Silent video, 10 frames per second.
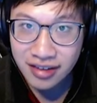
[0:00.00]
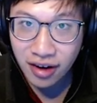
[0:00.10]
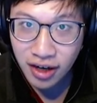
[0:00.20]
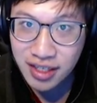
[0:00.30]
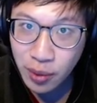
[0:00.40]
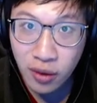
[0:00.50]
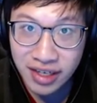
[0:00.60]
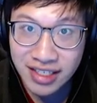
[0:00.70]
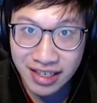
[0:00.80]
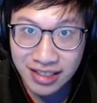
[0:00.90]
the hard support
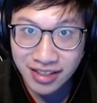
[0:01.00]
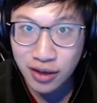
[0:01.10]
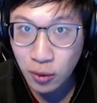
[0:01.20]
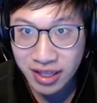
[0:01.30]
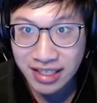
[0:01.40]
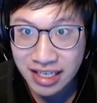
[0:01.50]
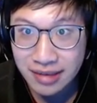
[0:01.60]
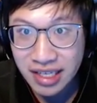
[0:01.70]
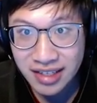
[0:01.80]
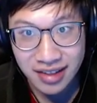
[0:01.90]
needs to consider what the team
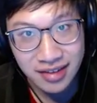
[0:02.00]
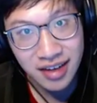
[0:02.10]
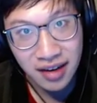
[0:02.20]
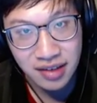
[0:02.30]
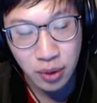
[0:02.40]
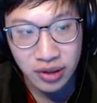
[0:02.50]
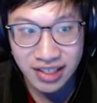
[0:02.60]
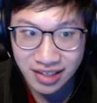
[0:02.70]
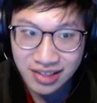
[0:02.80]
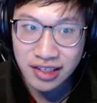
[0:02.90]
needs, and the soft support needs
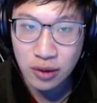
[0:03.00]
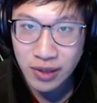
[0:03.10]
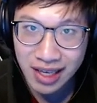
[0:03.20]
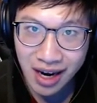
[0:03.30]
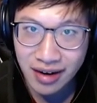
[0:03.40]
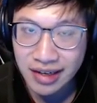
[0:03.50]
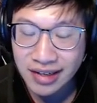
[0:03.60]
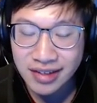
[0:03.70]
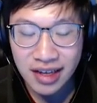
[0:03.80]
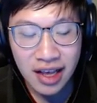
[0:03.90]
to consider what the carry needs.